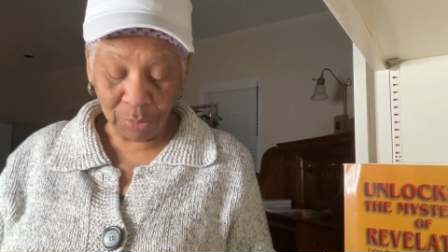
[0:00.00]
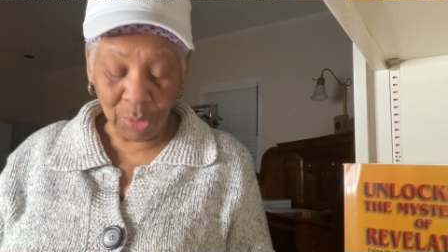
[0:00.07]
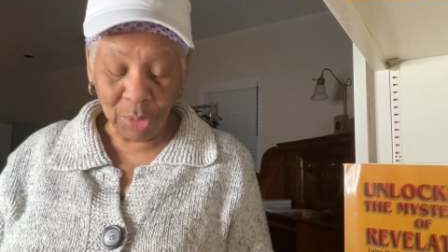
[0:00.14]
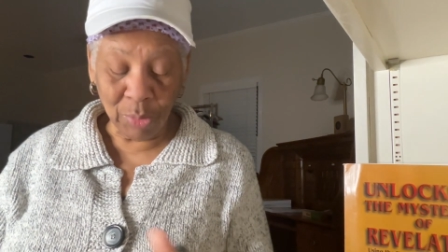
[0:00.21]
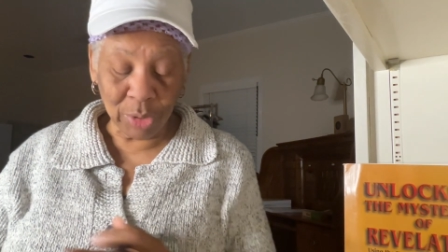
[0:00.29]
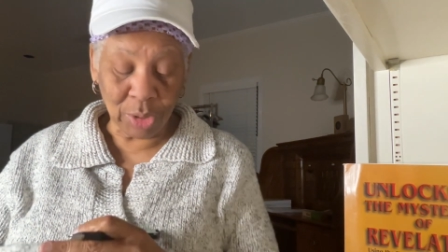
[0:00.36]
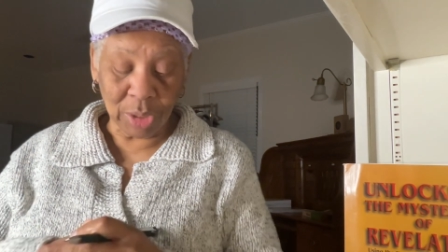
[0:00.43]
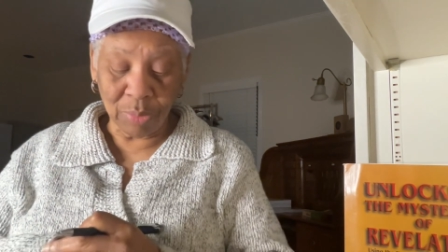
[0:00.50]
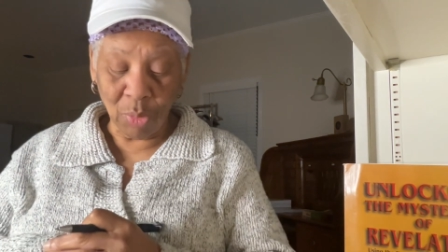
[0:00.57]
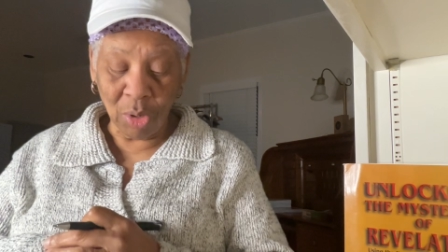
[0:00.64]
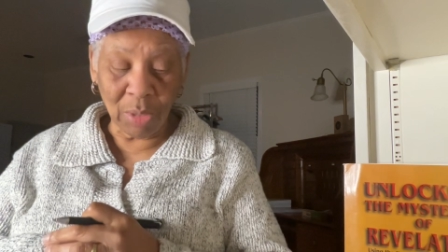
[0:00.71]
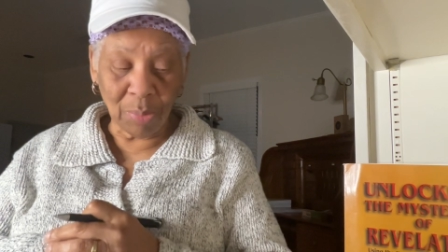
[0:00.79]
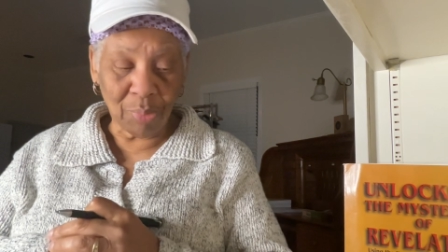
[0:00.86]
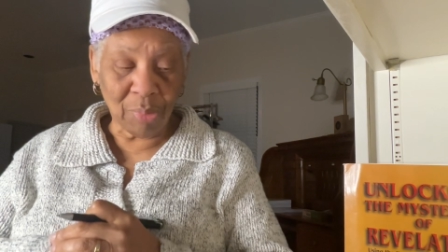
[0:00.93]
We was this
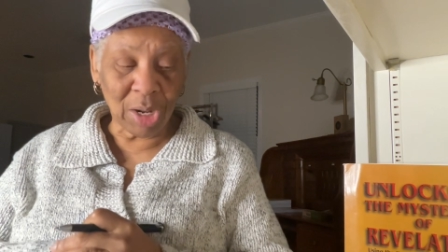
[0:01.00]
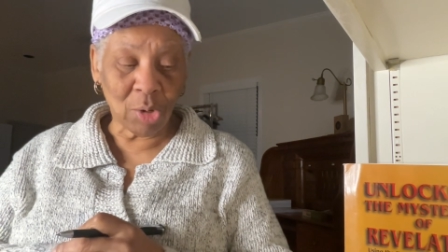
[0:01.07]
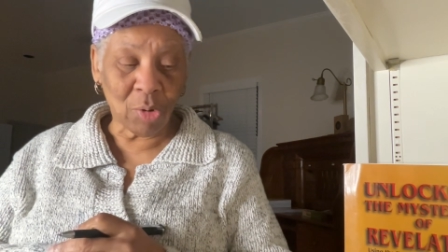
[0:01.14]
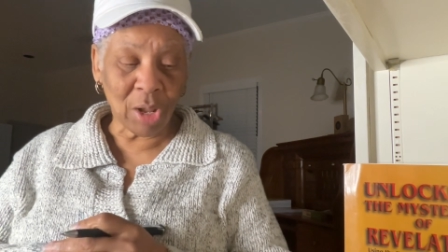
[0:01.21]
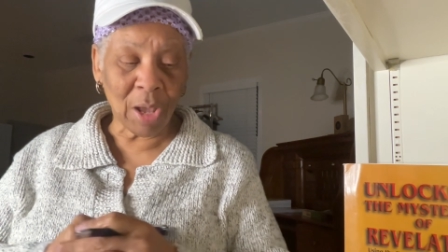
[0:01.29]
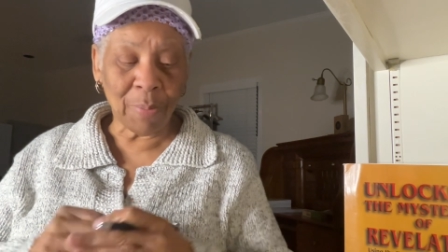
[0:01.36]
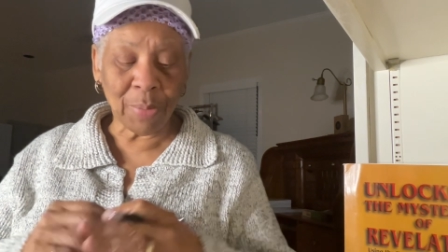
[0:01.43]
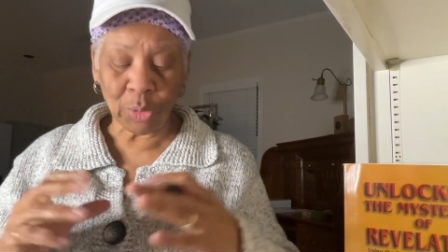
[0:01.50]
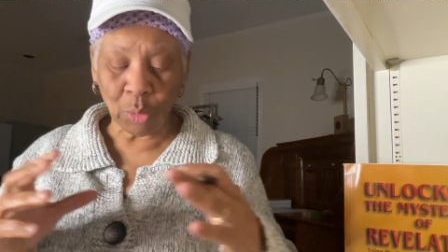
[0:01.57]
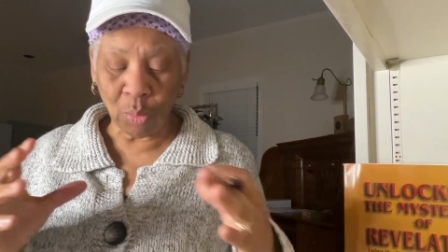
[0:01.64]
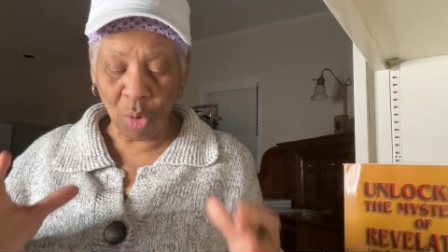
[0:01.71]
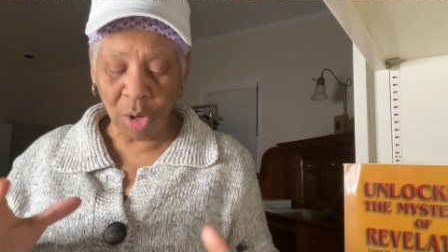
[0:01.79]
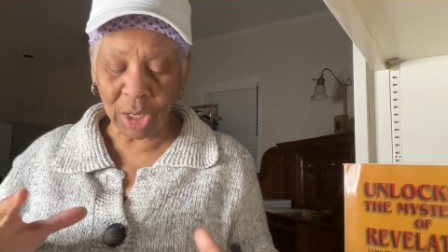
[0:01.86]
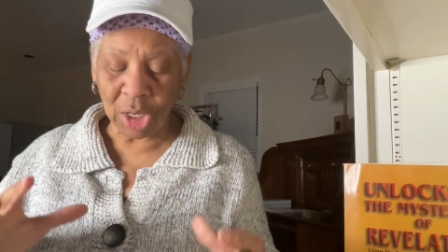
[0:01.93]
morning praying, Lord, help us to
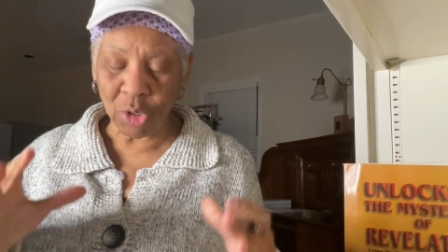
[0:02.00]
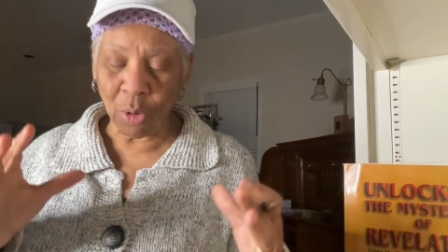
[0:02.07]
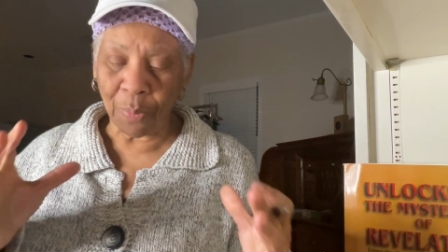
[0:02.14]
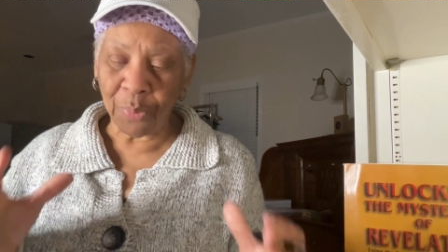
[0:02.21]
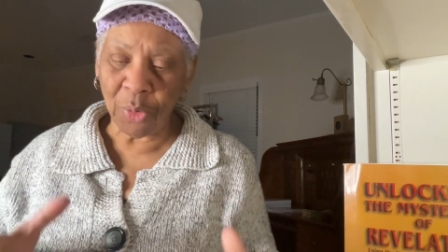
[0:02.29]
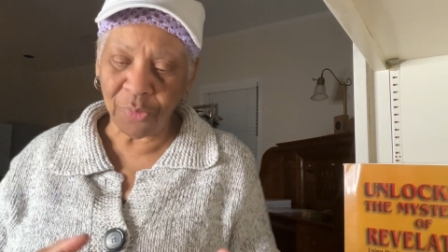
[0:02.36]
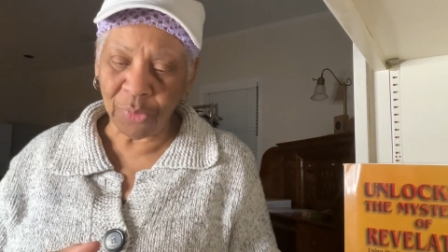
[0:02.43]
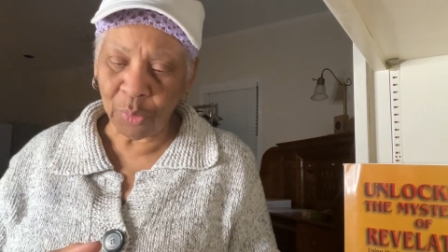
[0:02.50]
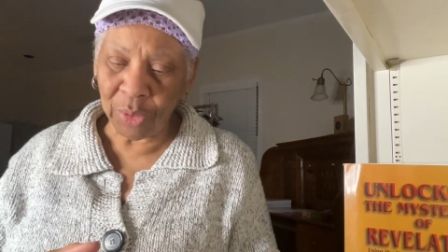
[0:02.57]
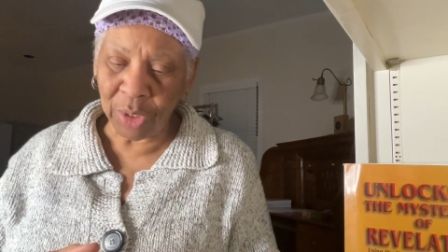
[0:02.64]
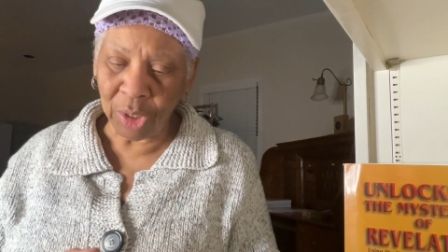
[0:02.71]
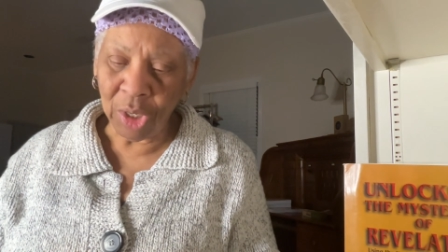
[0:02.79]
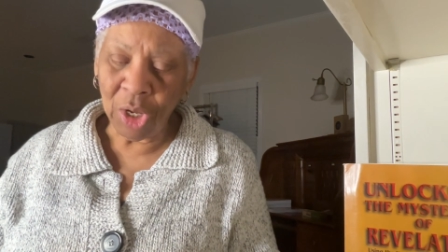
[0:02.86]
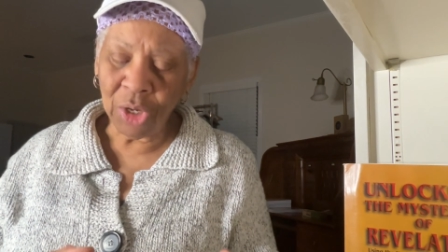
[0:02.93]
walk in your perfect
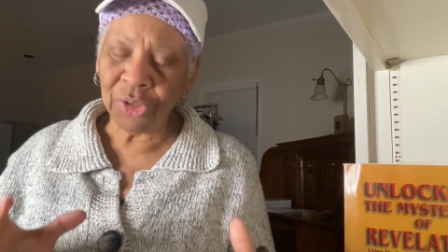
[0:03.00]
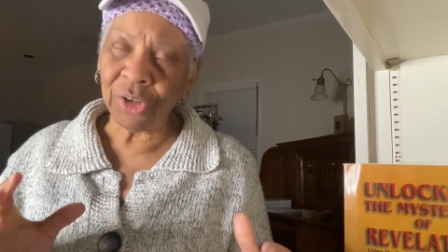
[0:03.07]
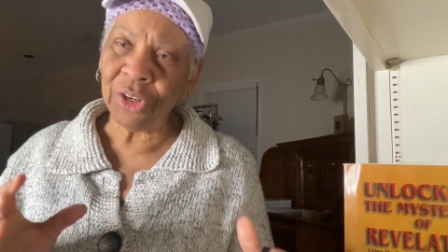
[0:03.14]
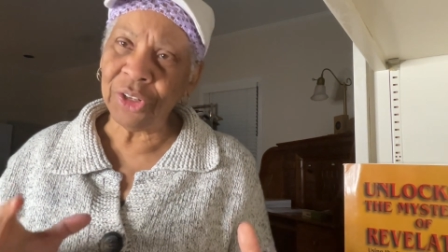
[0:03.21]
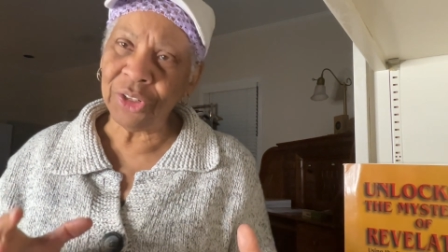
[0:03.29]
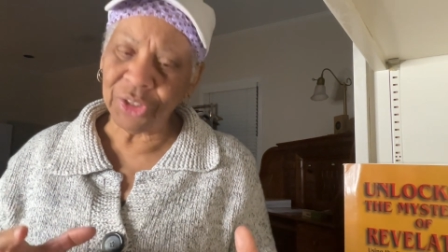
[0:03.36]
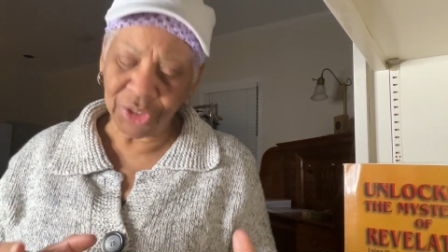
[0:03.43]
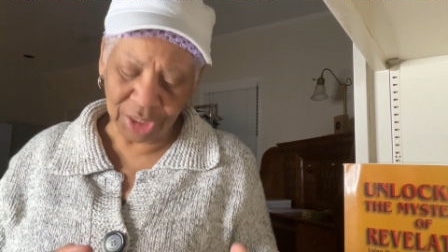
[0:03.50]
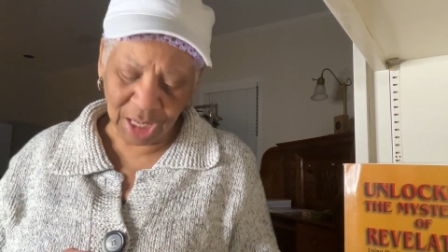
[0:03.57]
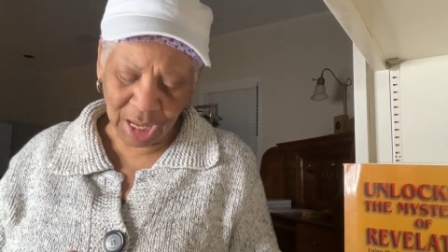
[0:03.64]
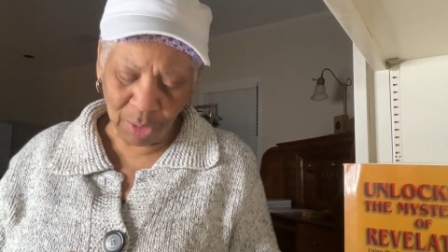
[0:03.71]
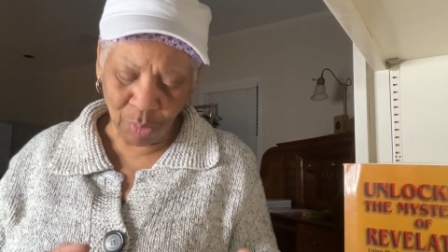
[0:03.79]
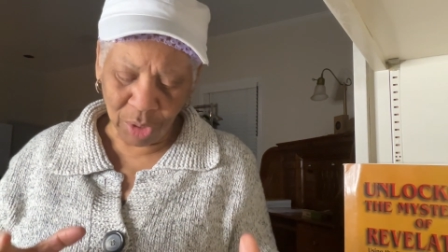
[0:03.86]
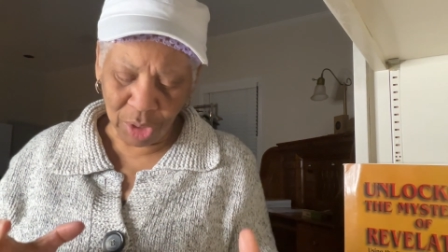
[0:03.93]
will to
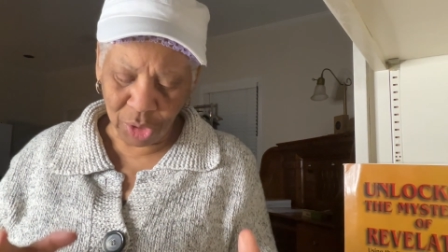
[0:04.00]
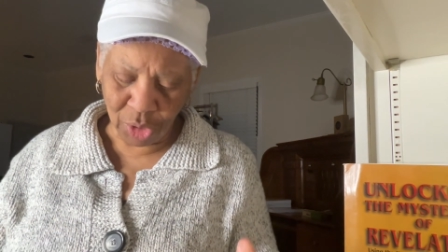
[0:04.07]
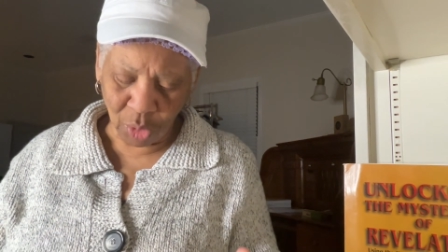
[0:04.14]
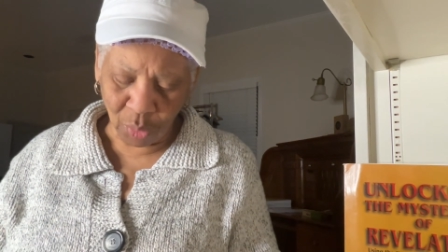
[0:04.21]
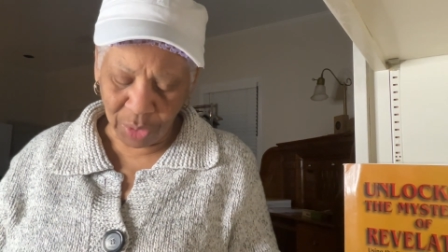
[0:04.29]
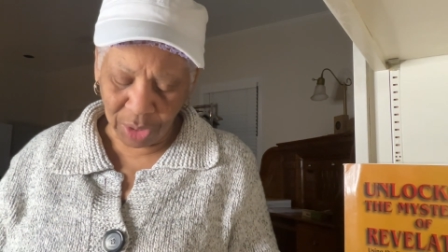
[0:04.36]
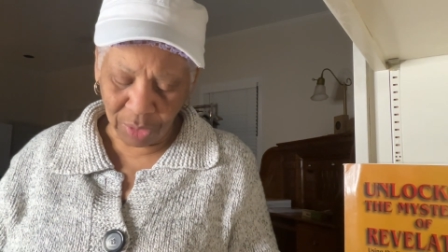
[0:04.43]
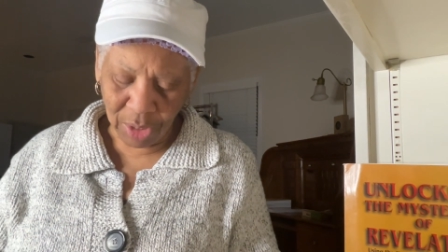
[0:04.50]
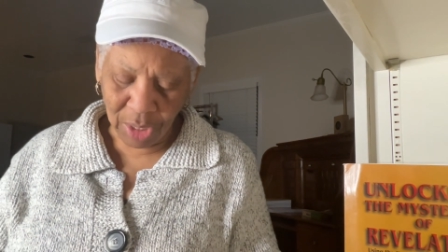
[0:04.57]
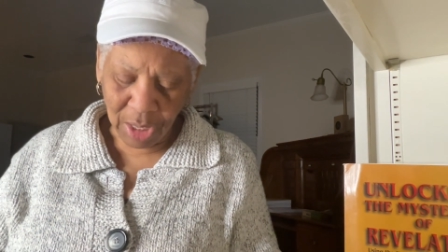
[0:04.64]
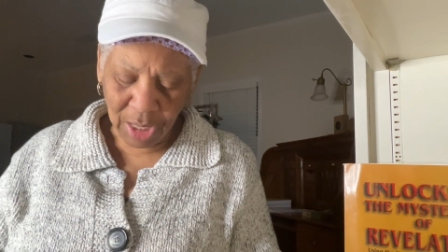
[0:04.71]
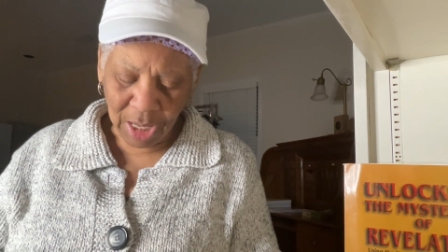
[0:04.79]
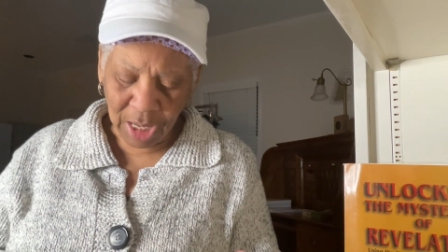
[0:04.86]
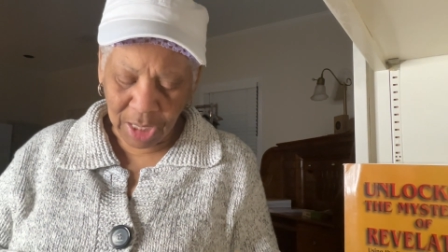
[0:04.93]
understand what is your will.
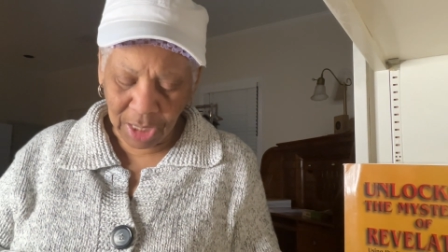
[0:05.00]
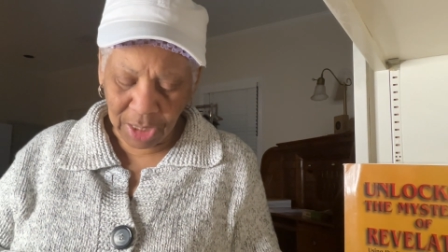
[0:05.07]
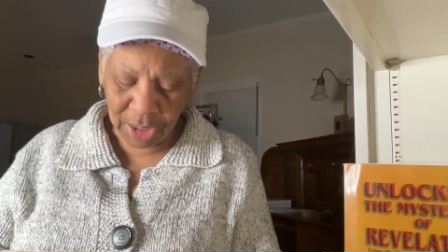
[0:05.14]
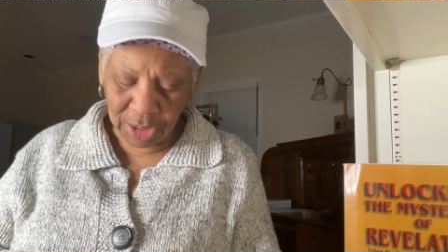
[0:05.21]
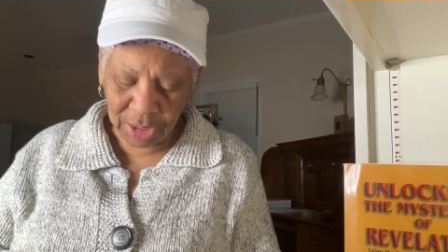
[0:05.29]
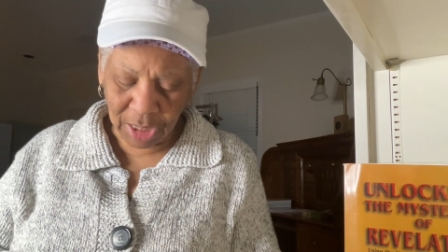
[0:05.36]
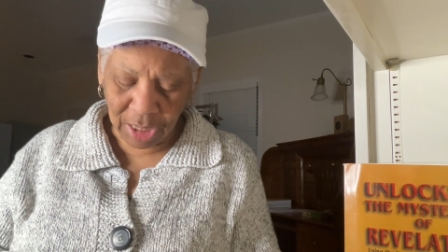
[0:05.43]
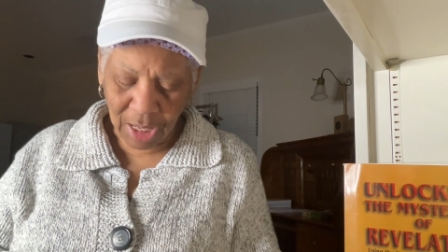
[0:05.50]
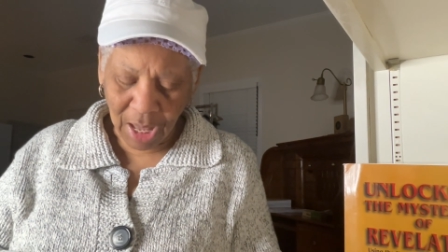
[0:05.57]
He clearly said,